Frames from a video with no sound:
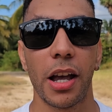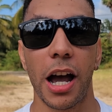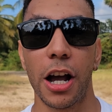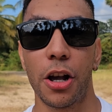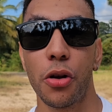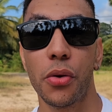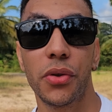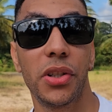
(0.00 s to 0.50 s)
are
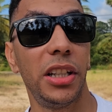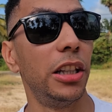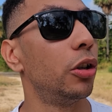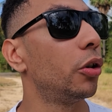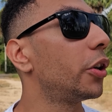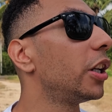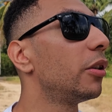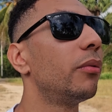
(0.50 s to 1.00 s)
constantly
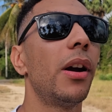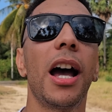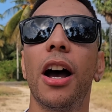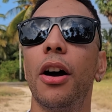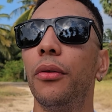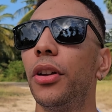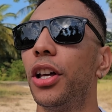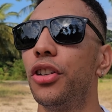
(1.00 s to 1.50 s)
looking
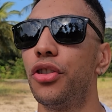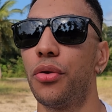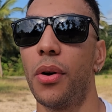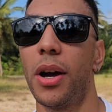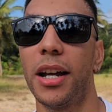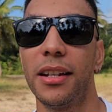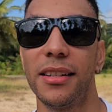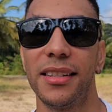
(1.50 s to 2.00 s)
around and
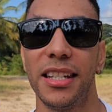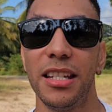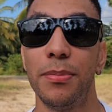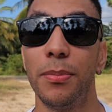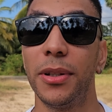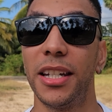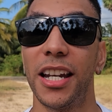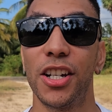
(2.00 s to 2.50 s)
trying to see
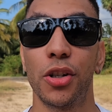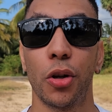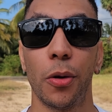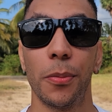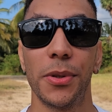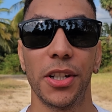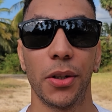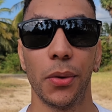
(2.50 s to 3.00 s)
potential
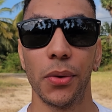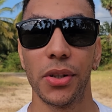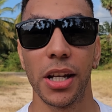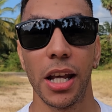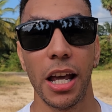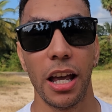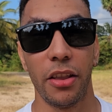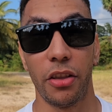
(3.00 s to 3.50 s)
obstacles
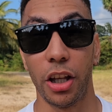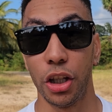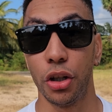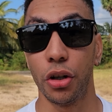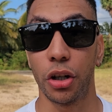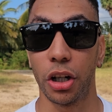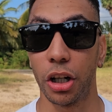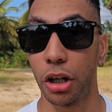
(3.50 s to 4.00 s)
that
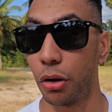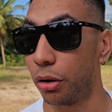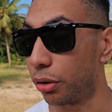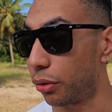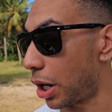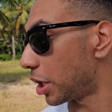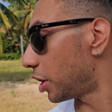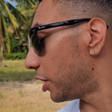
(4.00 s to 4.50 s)
you're going to go and
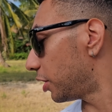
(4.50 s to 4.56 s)
crash